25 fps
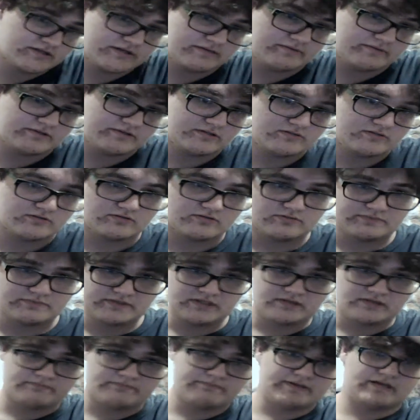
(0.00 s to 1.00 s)
he told me
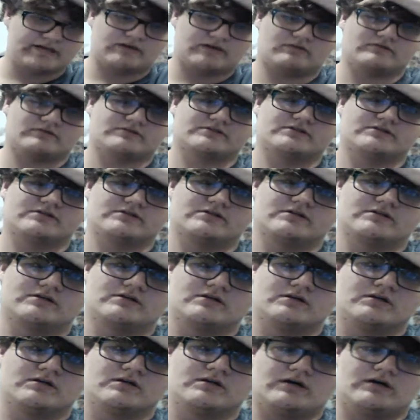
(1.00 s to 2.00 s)
about
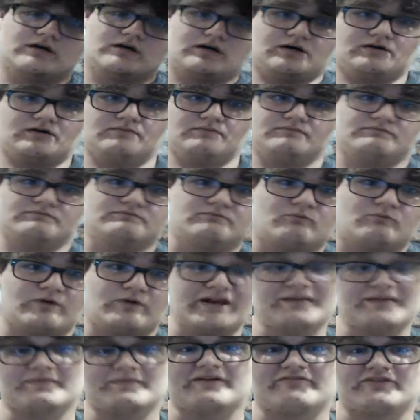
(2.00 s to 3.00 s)

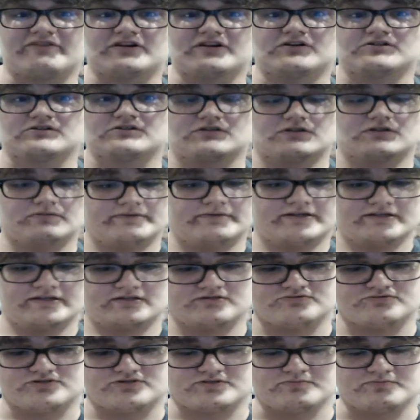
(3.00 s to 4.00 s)
wetting my fingers a little bit
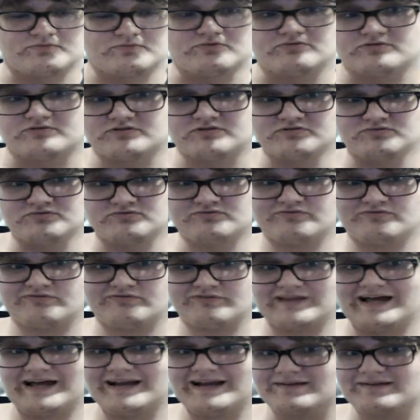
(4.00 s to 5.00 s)
to flatten out